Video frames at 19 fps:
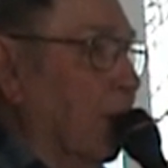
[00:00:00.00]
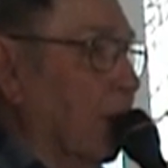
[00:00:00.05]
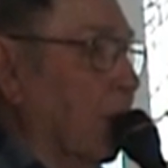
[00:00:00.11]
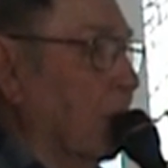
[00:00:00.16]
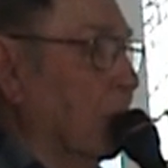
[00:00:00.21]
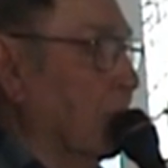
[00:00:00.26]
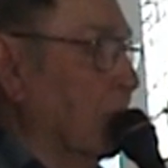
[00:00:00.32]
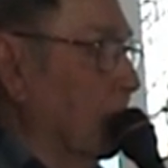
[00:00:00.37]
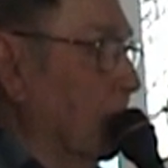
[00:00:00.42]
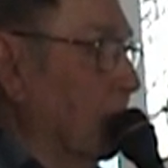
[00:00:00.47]

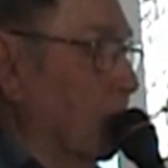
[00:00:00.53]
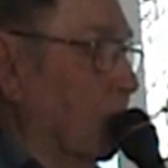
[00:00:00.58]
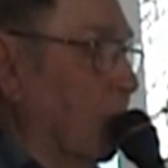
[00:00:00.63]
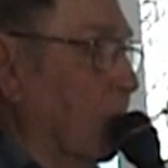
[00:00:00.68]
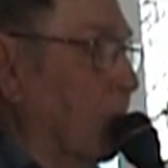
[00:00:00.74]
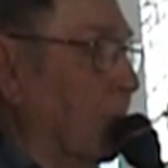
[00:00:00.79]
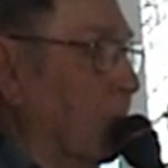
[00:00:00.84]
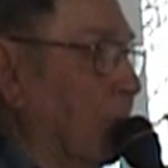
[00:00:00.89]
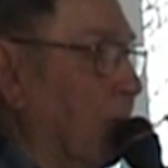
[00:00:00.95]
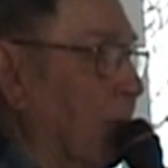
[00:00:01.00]
I still
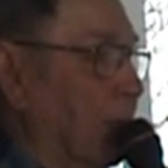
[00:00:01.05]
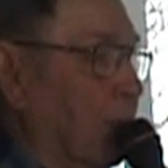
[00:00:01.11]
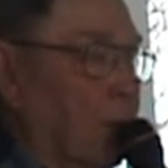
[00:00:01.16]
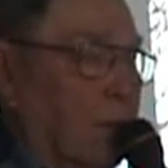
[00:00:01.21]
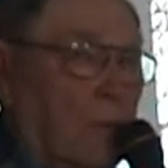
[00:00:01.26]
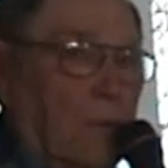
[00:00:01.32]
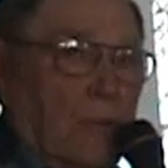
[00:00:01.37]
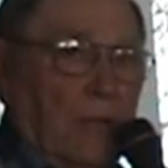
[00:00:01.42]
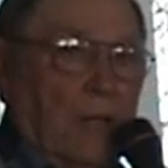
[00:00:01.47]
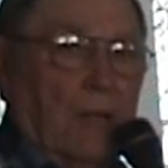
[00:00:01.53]
run it about
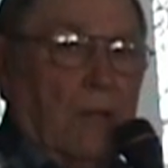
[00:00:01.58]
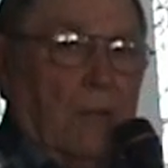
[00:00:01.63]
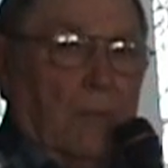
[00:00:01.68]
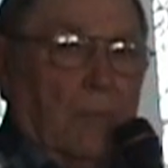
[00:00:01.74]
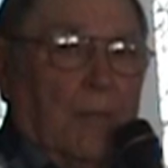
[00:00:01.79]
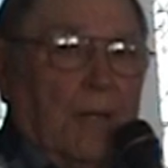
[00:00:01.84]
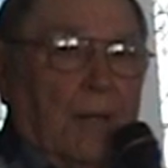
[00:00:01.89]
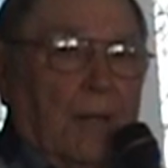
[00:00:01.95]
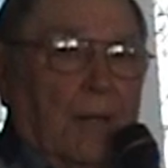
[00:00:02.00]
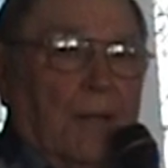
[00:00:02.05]
100 gallon a
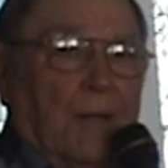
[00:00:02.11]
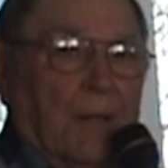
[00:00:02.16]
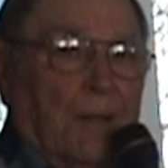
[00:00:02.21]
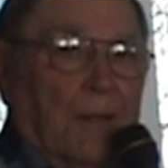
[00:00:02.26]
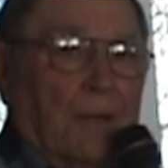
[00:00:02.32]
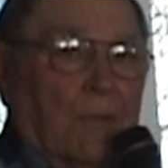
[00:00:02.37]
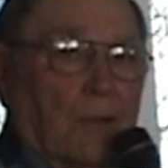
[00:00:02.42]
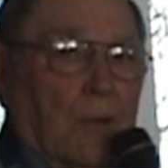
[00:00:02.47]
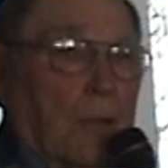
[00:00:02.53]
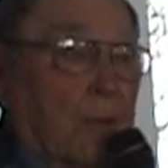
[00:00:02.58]
minute,
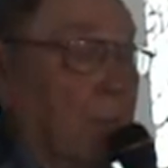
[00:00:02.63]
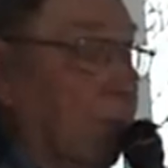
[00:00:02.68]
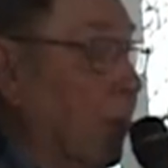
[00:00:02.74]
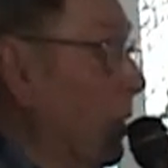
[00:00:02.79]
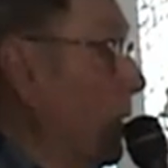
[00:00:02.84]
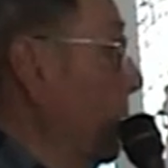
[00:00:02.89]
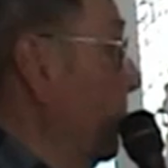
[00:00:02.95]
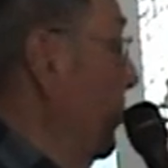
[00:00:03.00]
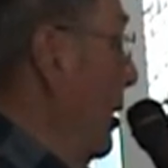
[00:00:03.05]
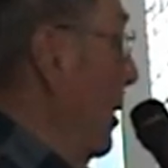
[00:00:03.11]
right,
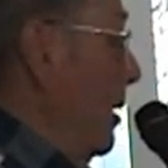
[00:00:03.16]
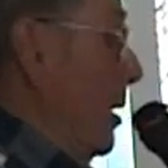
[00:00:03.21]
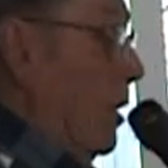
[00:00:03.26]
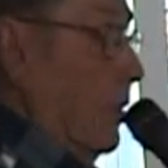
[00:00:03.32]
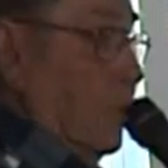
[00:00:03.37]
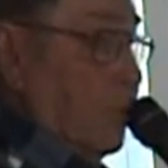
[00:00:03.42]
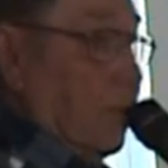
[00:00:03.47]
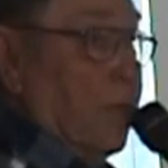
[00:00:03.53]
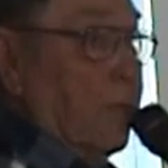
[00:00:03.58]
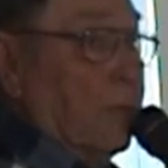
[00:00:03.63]
right
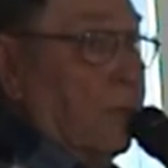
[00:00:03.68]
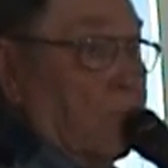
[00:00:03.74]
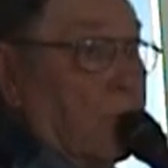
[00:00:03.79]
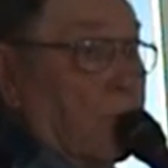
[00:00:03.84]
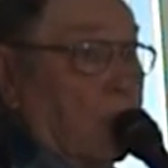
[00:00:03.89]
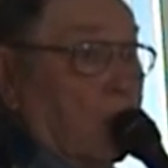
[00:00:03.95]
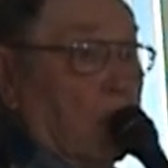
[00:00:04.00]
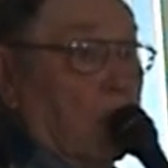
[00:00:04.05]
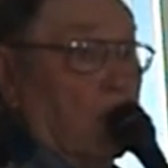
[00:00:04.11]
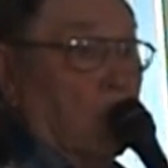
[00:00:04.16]
outside the
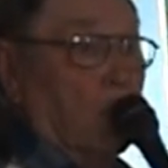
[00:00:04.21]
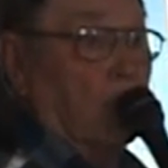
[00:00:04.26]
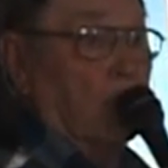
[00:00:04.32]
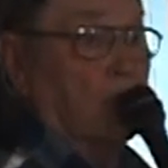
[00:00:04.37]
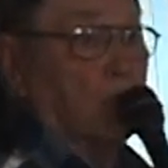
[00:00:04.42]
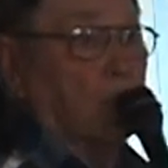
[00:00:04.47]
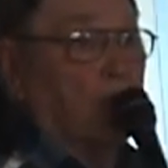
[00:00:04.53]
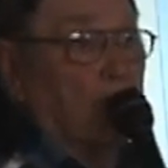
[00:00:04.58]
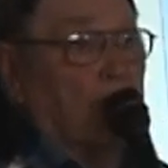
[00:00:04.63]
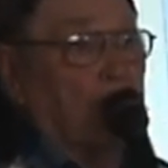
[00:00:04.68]
front door of
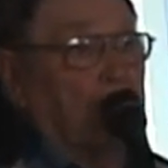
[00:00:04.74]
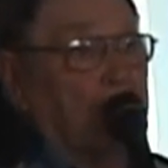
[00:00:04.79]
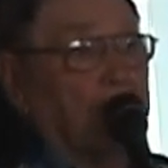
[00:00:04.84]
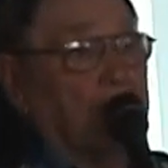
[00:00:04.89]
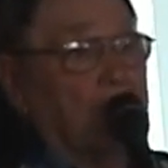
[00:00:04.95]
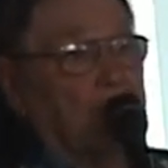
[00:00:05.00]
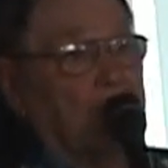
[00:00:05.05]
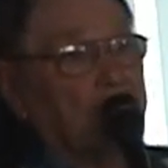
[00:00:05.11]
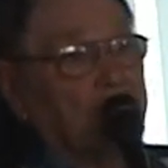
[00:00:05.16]
this place.